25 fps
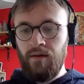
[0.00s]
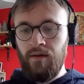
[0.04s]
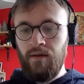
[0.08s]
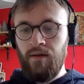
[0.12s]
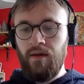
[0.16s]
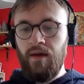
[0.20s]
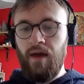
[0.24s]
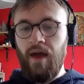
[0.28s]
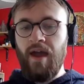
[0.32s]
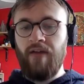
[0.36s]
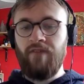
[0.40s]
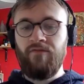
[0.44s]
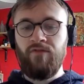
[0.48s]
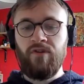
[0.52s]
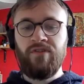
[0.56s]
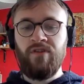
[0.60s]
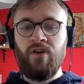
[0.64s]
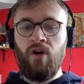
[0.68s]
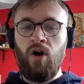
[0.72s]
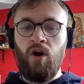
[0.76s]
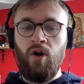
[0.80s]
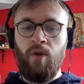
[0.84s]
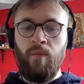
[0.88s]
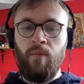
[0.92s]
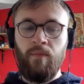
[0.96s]
every
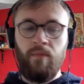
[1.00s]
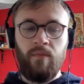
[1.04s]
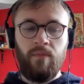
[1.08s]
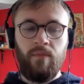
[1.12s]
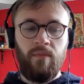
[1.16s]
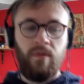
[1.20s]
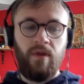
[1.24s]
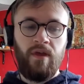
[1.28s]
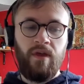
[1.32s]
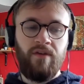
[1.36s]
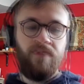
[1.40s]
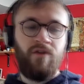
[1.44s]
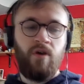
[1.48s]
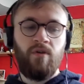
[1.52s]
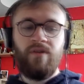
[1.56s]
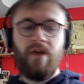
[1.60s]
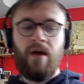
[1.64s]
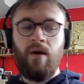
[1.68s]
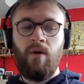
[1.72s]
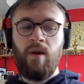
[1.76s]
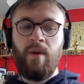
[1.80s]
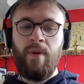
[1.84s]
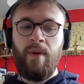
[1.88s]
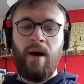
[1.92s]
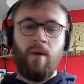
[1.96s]
time, if I was out
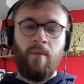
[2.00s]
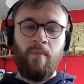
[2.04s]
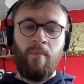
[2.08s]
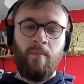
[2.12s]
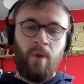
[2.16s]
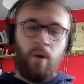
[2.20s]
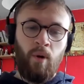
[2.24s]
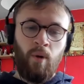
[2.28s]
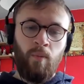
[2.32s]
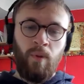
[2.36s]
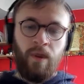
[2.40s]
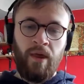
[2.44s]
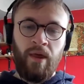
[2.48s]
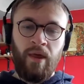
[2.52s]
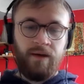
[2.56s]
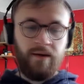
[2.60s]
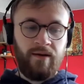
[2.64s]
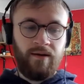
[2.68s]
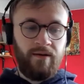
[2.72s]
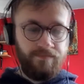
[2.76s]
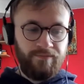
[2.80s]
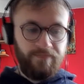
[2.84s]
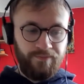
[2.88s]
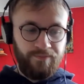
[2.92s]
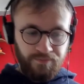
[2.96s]
and about in public,
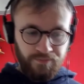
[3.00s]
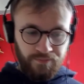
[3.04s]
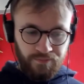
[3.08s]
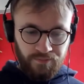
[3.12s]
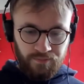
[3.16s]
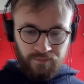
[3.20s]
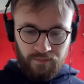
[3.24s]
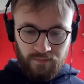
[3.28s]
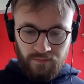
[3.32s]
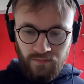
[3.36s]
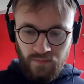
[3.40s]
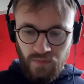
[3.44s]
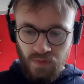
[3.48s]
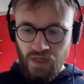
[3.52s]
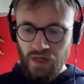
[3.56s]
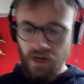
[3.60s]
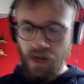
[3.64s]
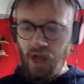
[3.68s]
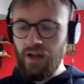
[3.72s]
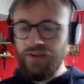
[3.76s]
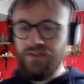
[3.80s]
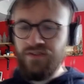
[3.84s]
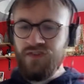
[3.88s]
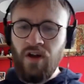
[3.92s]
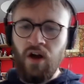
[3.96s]

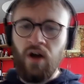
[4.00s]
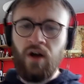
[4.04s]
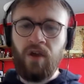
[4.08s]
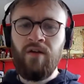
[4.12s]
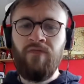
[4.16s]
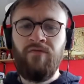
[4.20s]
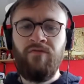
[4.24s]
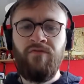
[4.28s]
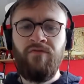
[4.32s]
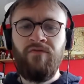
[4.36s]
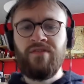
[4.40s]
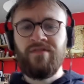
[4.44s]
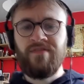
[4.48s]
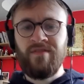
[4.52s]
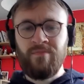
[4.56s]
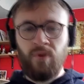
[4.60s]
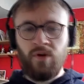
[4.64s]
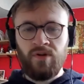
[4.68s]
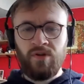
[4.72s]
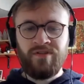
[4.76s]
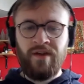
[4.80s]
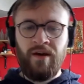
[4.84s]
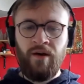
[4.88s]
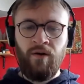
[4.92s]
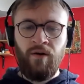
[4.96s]
I'd start convincing
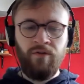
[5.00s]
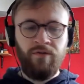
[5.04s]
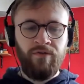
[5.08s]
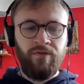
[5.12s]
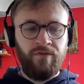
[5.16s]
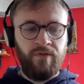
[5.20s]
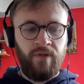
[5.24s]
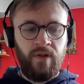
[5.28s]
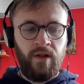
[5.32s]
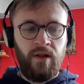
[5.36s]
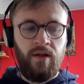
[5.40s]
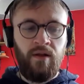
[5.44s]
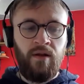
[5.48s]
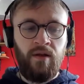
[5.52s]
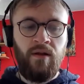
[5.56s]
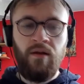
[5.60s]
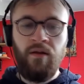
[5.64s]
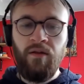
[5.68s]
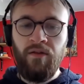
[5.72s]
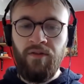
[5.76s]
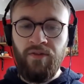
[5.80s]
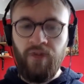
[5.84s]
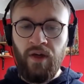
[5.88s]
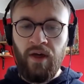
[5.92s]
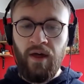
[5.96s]
myself
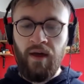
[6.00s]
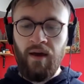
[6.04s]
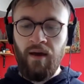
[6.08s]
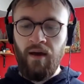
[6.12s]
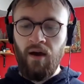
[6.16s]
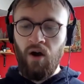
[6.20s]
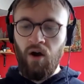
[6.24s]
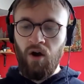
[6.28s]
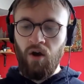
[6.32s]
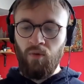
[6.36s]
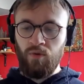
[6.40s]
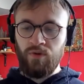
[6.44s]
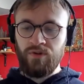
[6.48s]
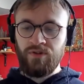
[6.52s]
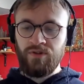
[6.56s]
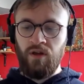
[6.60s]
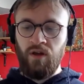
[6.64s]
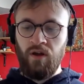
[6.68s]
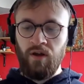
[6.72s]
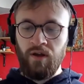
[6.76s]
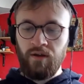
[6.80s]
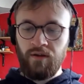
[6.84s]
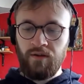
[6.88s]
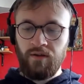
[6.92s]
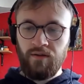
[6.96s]
that I was
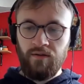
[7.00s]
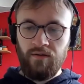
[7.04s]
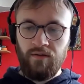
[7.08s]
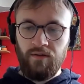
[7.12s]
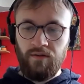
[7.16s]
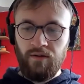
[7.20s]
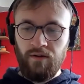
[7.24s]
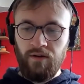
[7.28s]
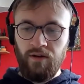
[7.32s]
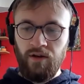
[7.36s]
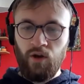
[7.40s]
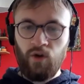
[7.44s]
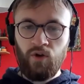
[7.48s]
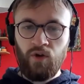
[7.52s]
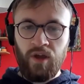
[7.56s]
like looking